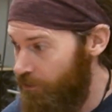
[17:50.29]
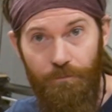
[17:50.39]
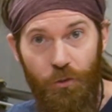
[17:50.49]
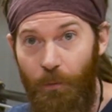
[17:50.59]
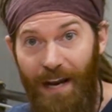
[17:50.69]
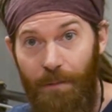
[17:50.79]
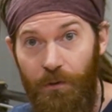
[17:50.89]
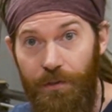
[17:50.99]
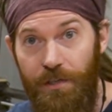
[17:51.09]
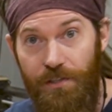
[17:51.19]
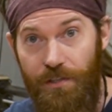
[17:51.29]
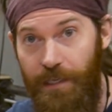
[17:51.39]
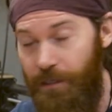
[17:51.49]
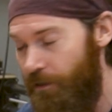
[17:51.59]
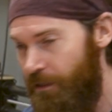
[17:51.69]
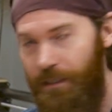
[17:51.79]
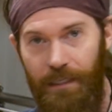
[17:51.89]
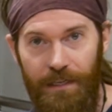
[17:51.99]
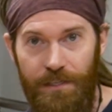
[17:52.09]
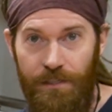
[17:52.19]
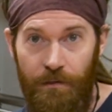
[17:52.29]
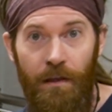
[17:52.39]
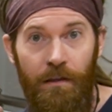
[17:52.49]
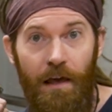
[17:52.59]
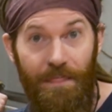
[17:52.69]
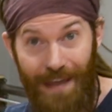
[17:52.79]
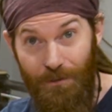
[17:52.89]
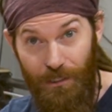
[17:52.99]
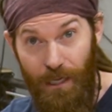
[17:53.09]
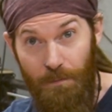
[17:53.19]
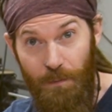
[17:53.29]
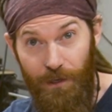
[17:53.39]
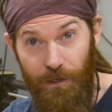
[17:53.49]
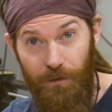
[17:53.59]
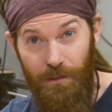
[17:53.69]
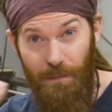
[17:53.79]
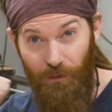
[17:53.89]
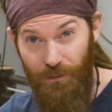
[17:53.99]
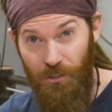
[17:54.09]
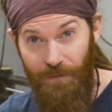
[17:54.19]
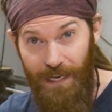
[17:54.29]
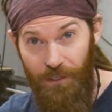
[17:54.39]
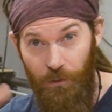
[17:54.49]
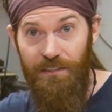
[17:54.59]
Super happy with this thing. It is 1,000 times better than my rigid vacuum.